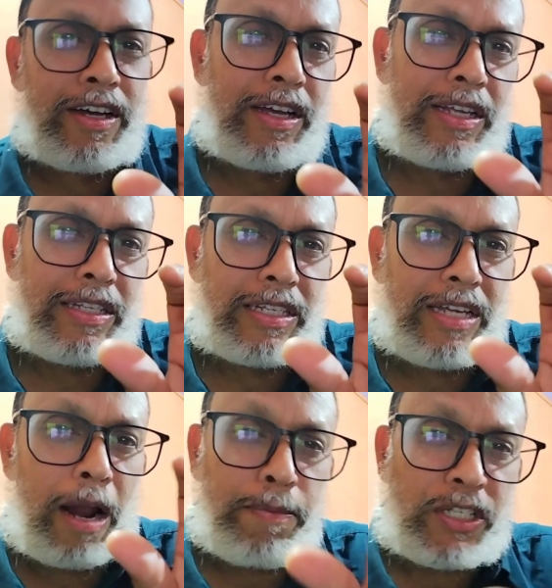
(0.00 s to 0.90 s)

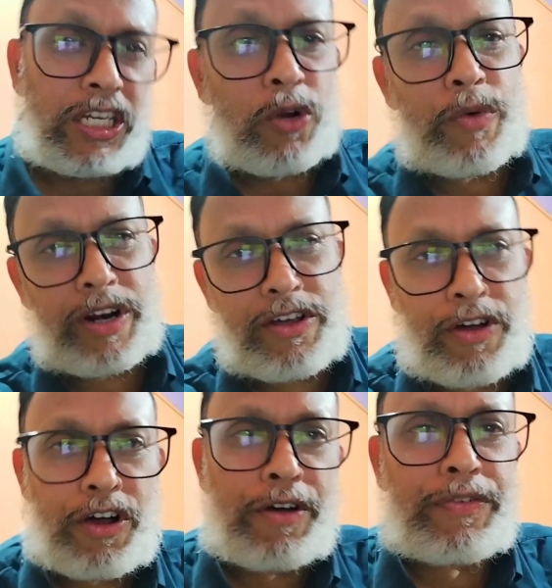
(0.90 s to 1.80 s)
sculpture work
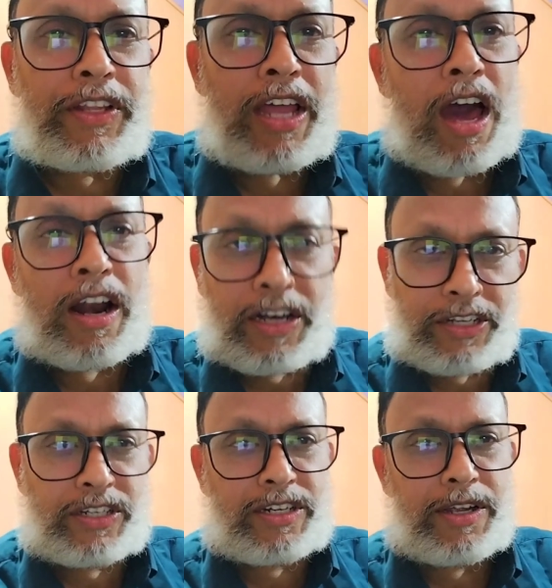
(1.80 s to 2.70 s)
of the artist